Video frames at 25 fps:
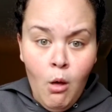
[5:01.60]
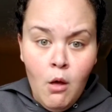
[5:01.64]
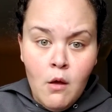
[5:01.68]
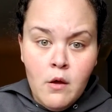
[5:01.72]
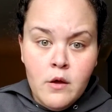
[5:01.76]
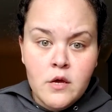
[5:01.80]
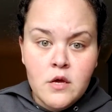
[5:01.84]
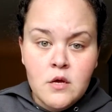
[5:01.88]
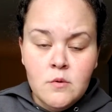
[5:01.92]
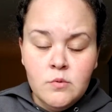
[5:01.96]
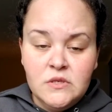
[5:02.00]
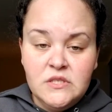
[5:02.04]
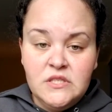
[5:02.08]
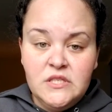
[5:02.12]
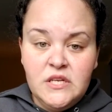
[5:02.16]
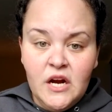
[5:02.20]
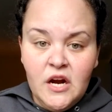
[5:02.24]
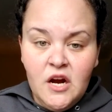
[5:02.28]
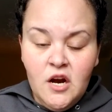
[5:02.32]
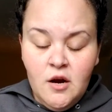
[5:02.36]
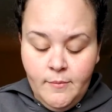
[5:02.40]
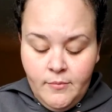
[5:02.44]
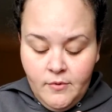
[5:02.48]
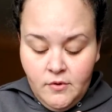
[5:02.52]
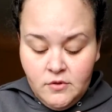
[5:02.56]
it was
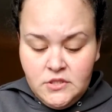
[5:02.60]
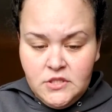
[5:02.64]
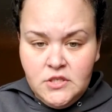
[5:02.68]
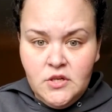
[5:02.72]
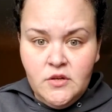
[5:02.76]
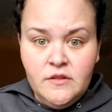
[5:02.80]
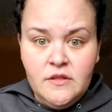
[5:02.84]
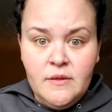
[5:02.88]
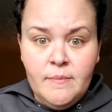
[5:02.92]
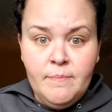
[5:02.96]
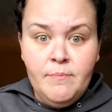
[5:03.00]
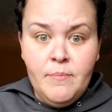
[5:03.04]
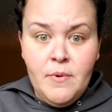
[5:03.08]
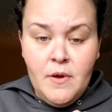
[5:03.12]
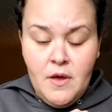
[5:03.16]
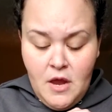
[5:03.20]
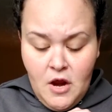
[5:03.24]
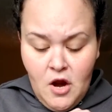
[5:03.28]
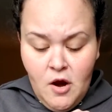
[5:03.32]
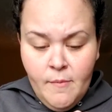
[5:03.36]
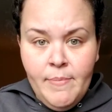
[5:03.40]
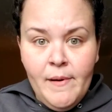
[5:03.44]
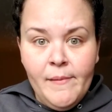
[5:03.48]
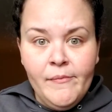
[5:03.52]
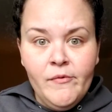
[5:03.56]
terrible. So the
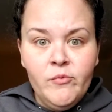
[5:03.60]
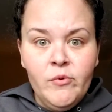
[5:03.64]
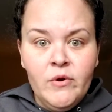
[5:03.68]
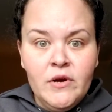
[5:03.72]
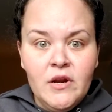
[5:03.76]
air bubble would